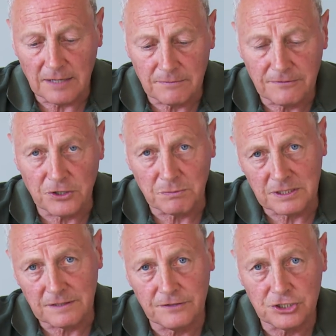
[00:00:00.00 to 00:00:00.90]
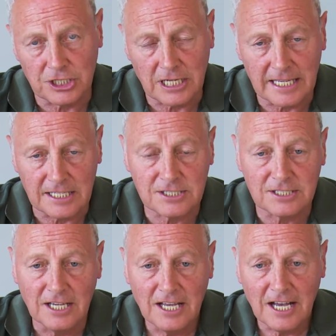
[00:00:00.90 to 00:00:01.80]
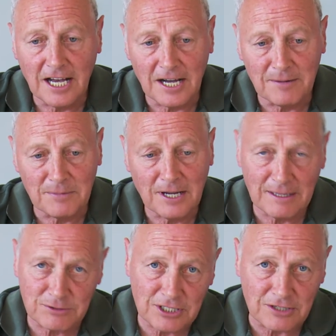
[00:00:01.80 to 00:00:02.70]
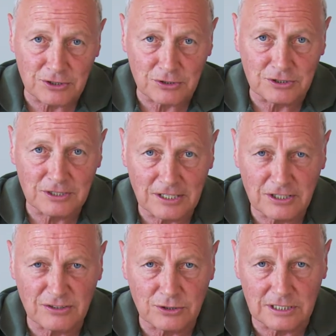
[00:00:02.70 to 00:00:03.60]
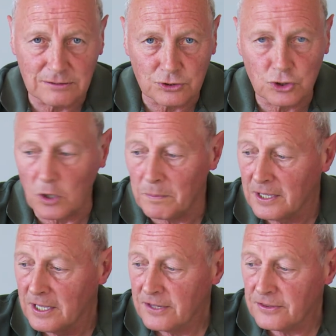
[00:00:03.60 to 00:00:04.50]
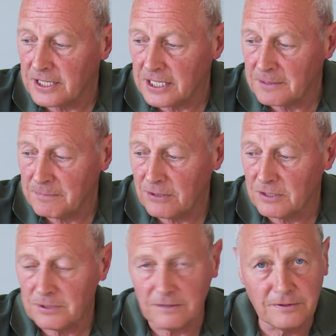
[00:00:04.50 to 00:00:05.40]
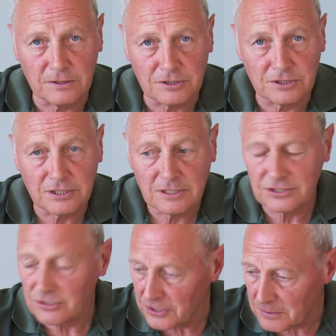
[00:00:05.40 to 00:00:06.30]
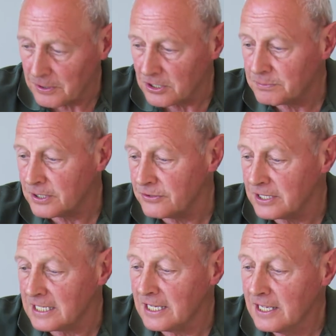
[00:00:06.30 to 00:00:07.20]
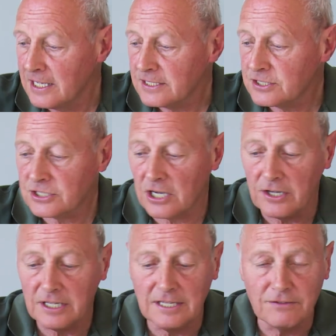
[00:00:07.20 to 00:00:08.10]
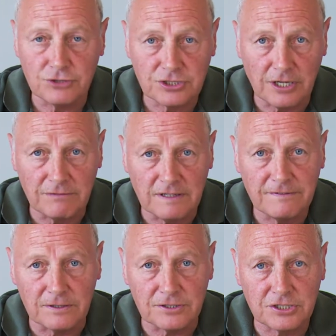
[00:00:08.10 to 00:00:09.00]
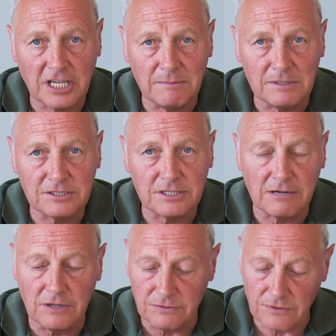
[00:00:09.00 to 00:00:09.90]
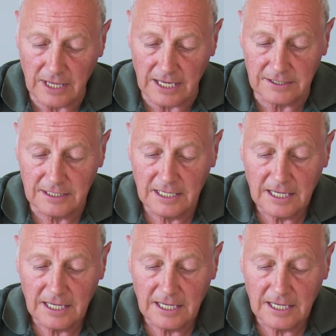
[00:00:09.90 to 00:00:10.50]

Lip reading: filming the fishing lakes, and that was another good little job. The Polar Pro filters, sorry, not the Polar Pro, the Skyrate filters came into their own then,